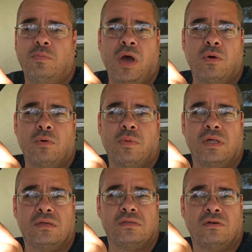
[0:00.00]
power
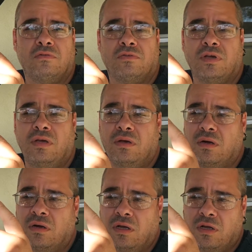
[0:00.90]
button is over
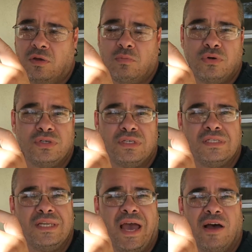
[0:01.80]
here and it pushes
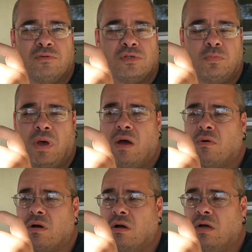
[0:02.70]
down to
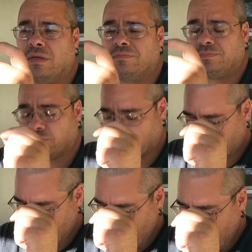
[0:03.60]
power on.
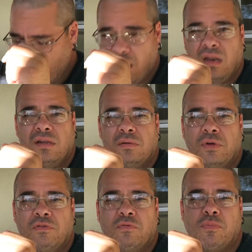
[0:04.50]
I had a little
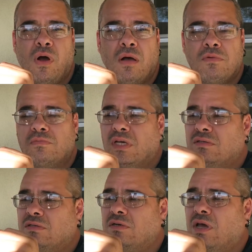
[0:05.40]
bit of a problem
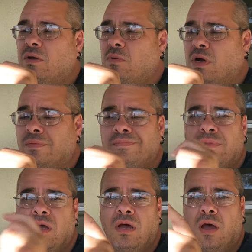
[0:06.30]
yesterday where
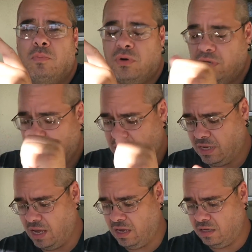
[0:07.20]
I put it in the
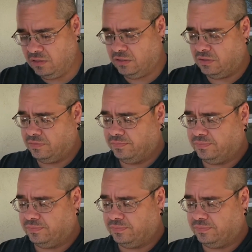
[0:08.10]
case